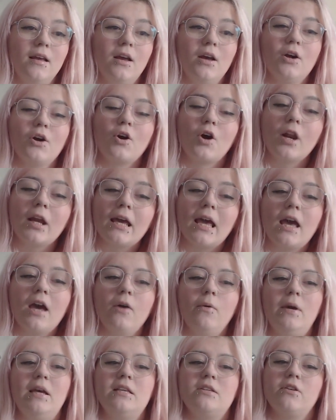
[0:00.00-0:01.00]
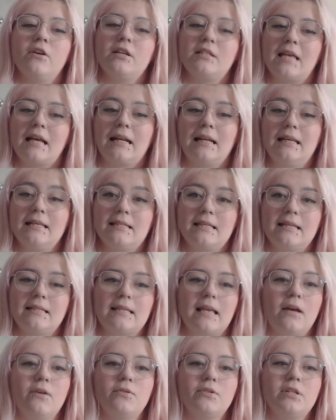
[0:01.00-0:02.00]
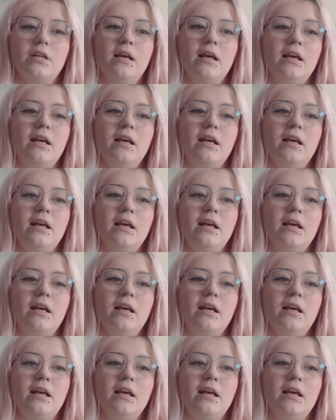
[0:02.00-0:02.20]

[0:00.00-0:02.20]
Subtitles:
Conic AoEs are exactly as they sound.